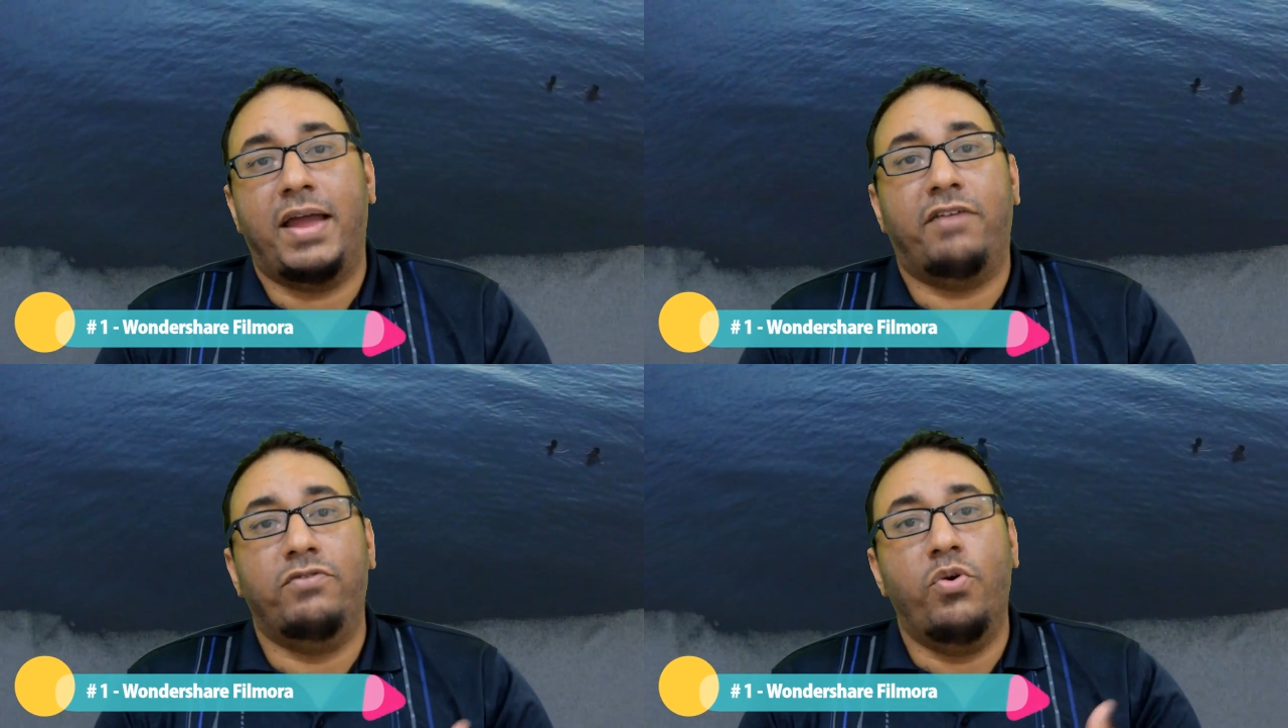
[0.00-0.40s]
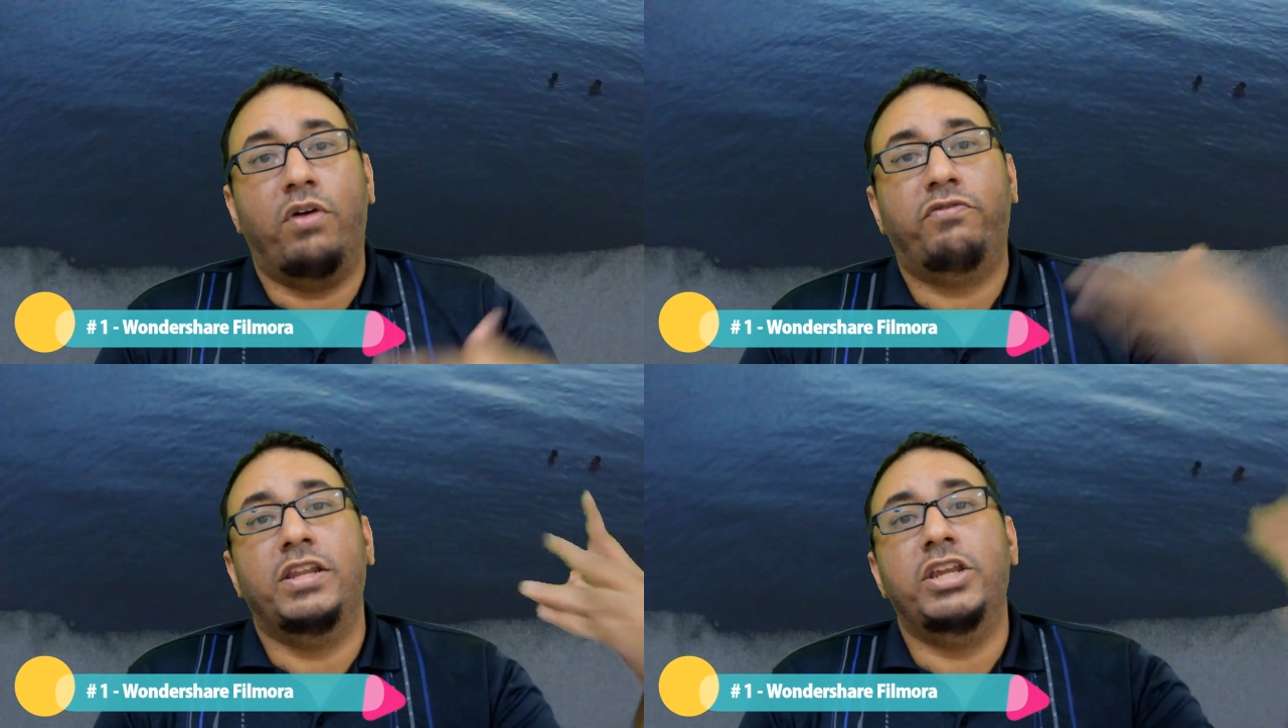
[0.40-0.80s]
I have no
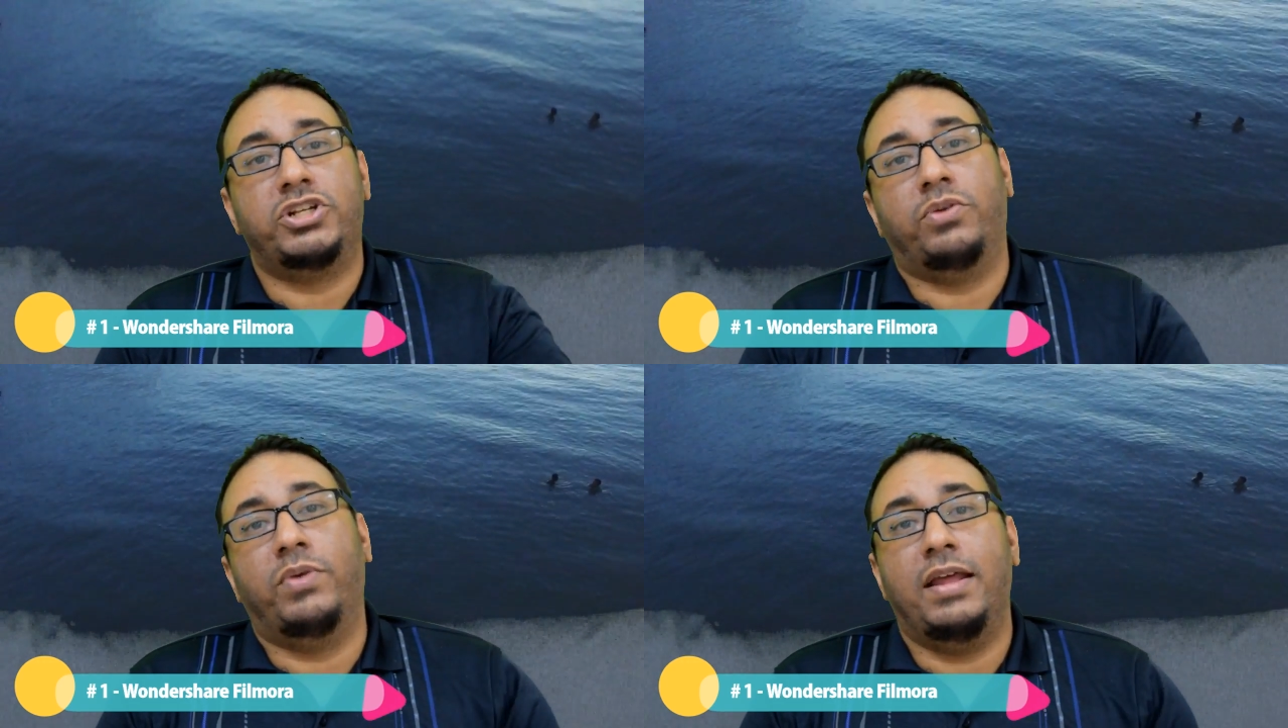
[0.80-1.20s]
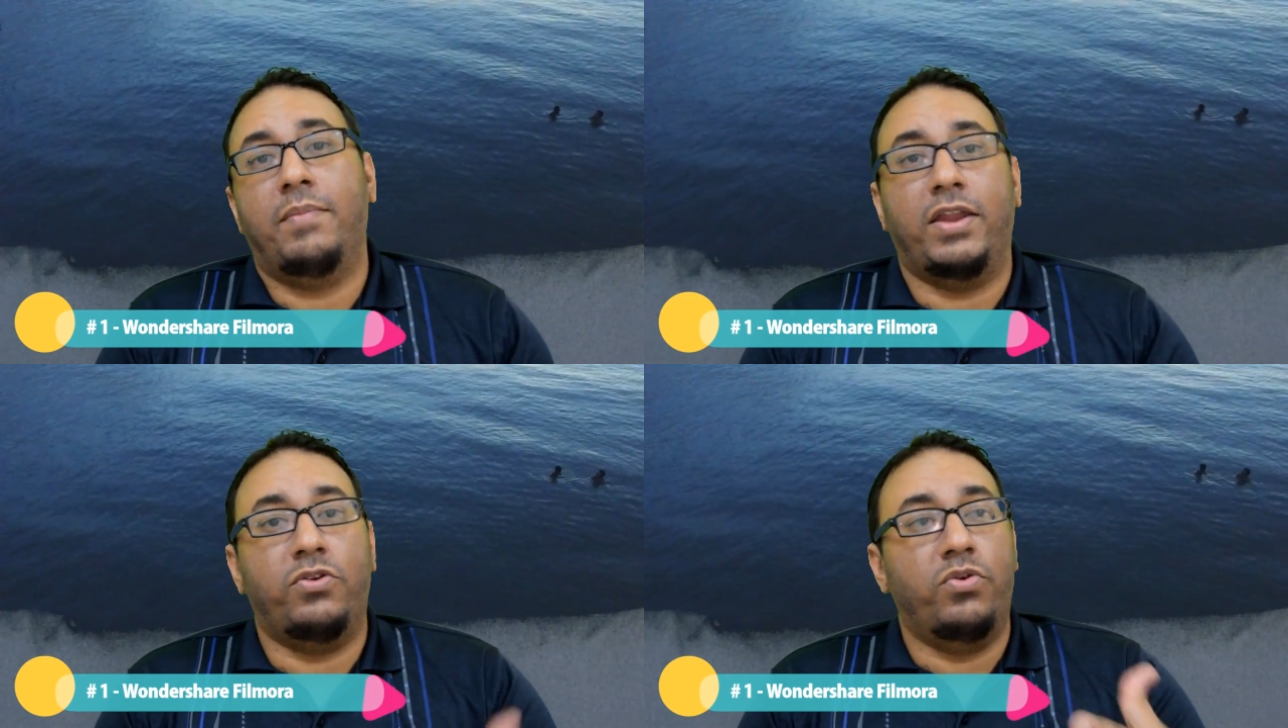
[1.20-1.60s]
affiliation with them.
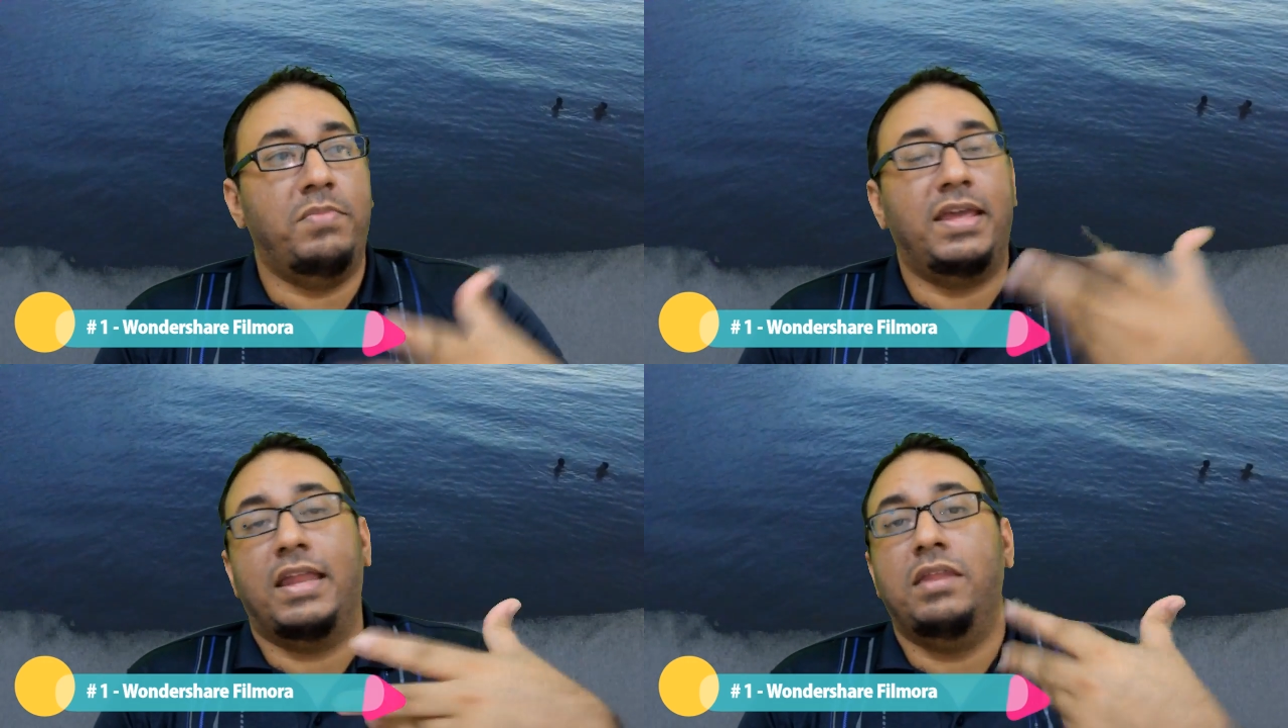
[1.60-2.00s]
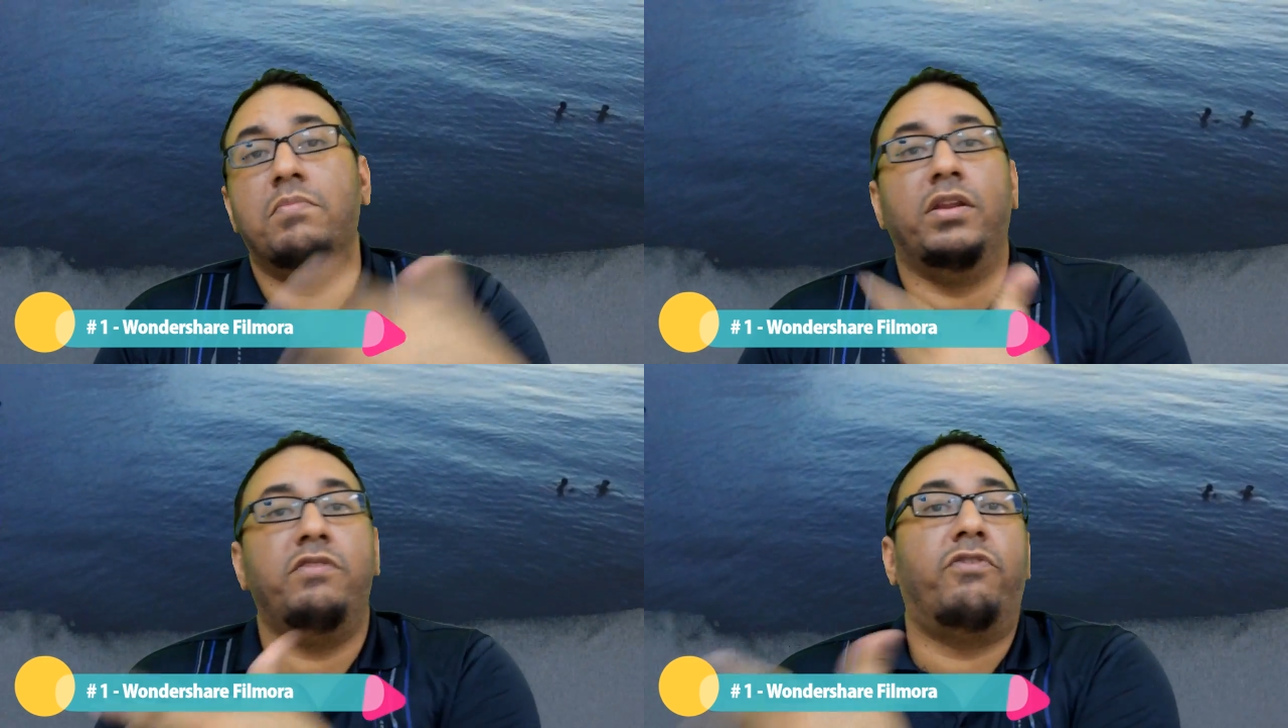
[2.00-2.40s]
I don't make any
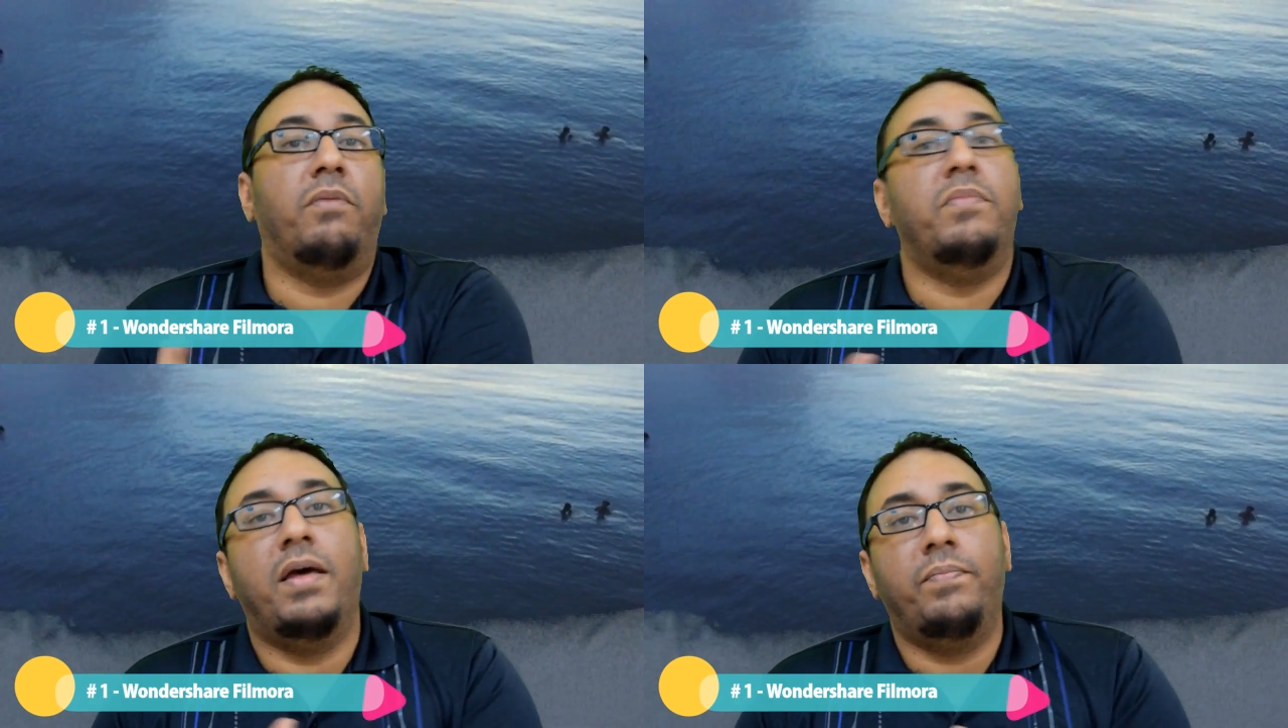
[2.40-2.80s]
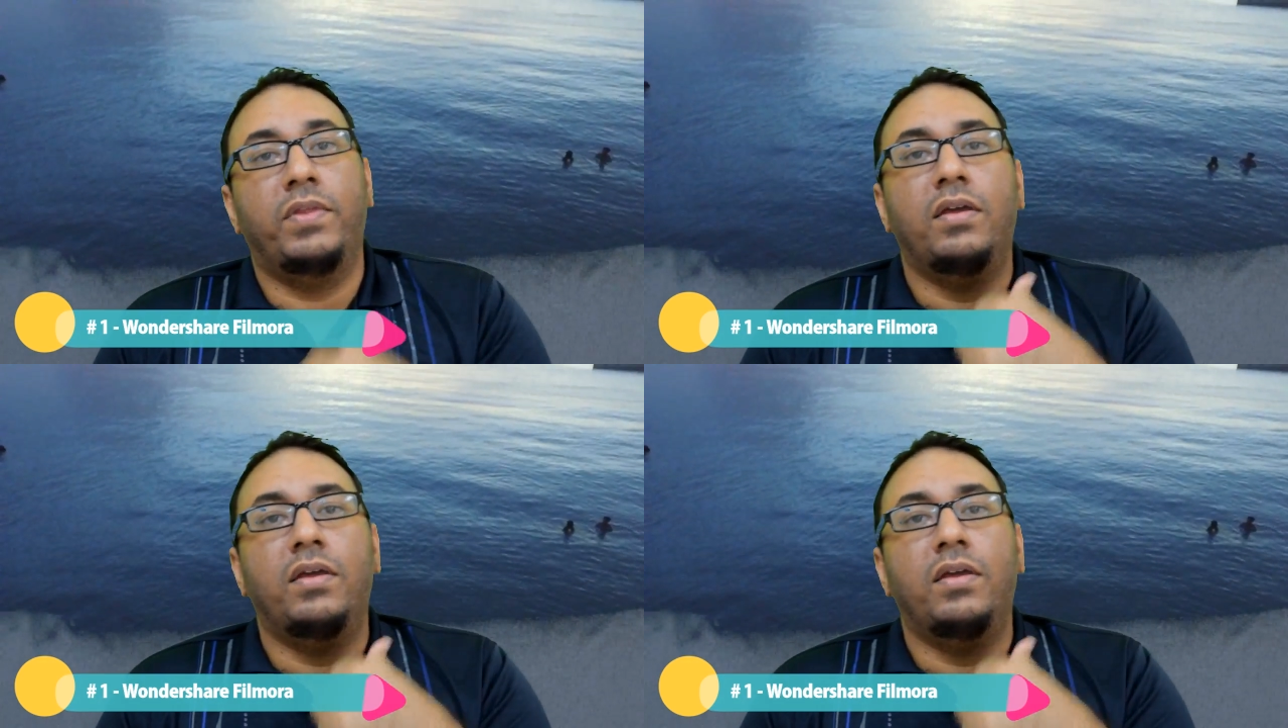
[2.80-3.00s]
money from them.